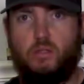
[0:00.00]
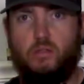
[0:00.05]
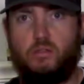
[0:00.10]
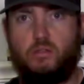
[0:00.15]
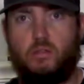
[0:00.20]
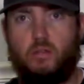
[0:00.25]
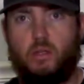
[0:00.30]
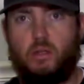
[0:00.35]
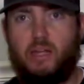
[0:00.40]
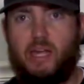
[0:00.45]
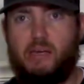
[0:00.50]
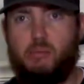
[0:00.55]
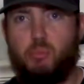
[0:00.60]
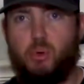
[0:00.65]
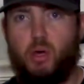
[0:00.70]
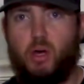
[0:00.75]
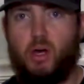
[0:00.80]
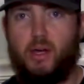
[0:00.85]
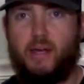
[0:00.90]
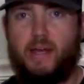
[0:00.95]
So the
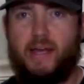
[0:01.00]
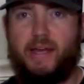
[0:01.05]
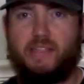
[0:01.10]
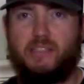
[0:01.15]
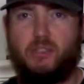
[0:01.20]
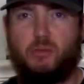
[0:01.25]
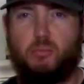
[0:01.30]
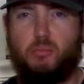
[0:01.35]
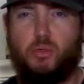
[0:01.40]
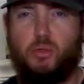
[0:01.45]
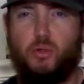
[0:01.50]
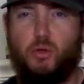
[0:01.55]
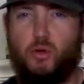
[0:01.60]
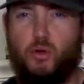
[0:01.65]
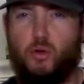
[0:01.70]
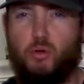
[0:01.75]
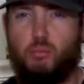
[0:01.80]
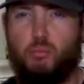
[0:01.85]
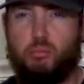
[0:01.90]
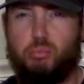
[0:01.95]
light pod has a
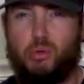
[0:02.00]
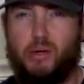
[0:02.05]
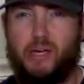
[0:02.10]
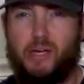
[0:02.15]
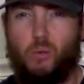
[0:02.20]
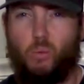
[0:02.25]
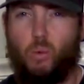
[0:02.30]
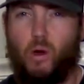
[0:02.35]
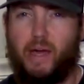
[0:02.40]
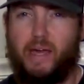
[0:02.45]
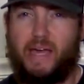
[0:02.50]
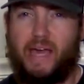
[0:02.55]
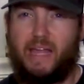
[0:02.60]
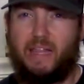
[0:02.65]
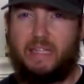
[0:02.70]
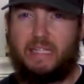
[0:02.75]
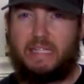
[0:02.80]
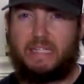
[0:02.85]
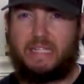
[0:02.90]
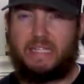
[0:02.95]
pure bright white
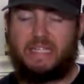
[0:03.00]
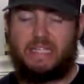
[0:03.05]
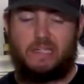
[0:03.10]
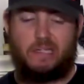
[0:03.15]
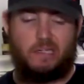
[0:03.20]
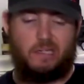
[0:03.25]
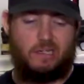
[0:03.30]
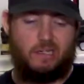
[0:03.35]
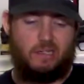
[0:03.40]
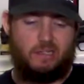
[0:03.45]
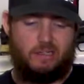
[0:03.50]
L E D.